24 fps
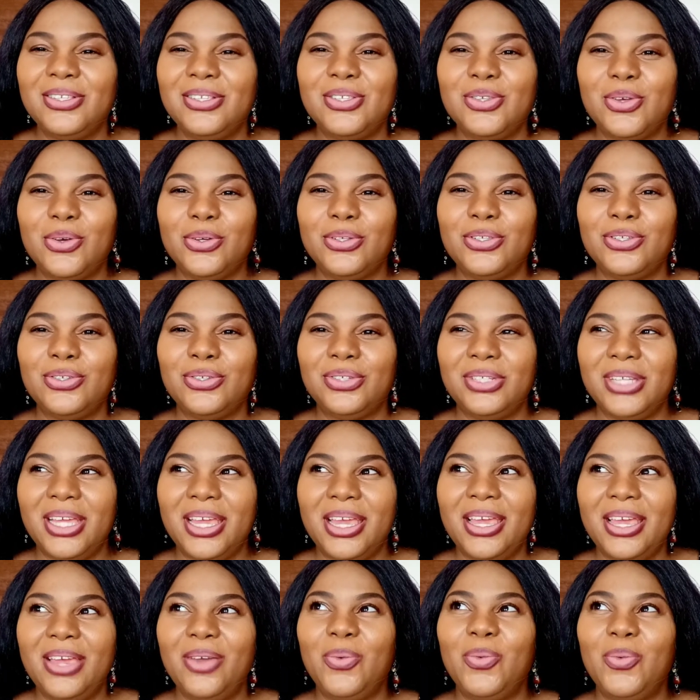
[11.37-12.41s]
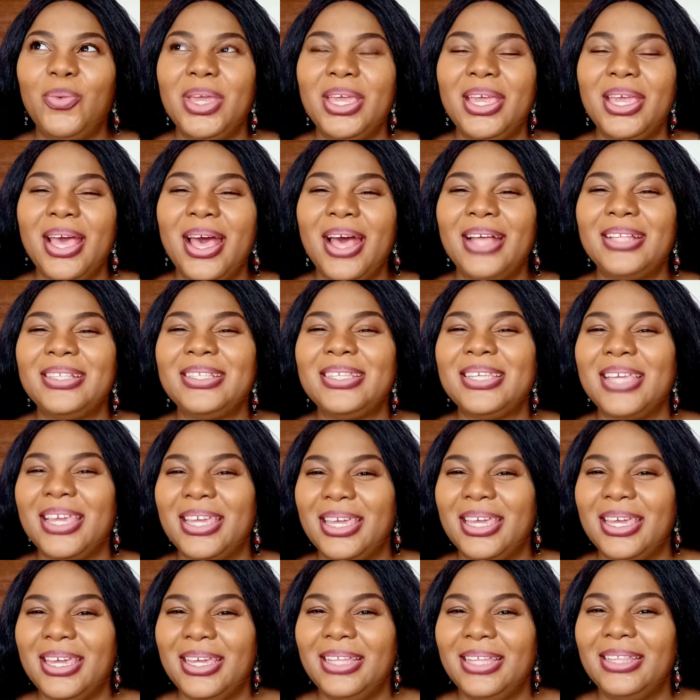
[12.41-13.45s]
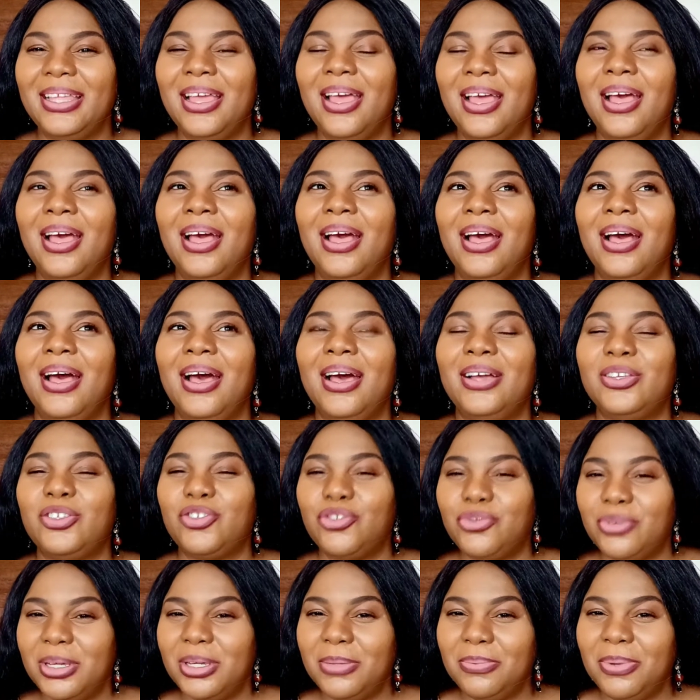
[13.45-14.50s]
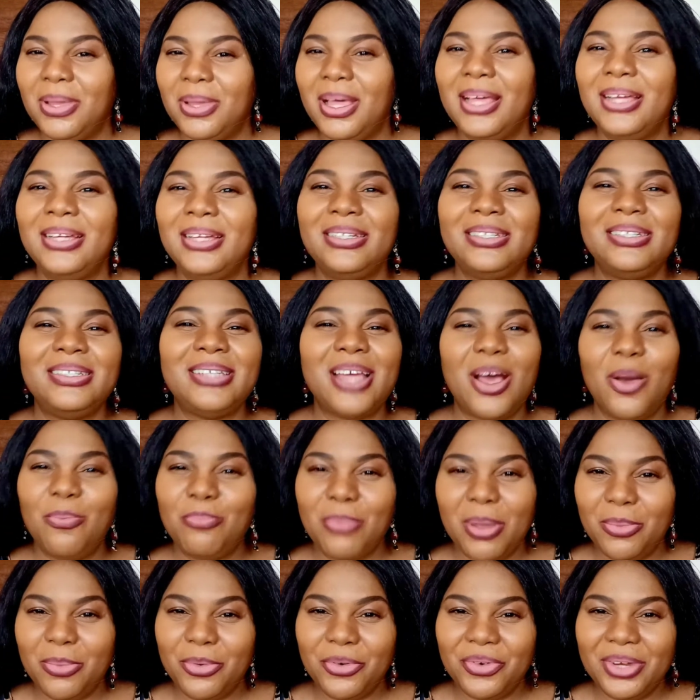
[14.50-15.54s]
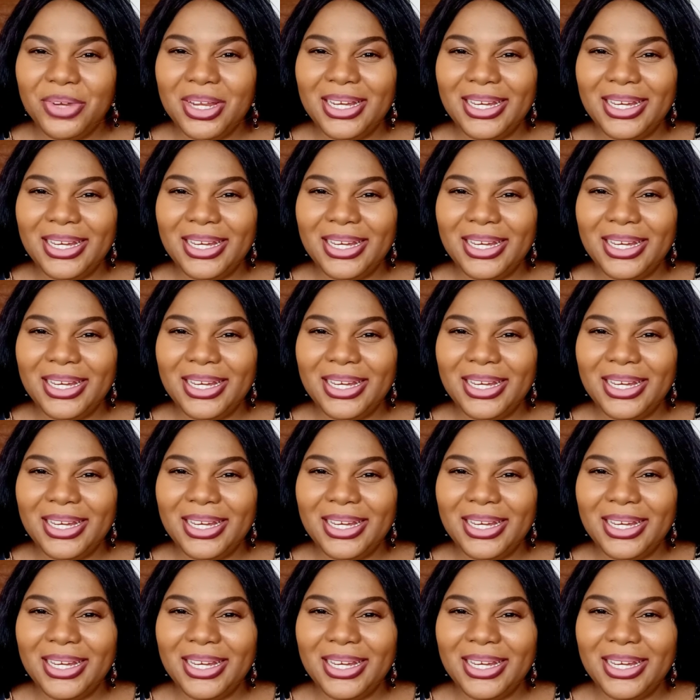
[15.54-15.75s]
So today we are taking a trip down memory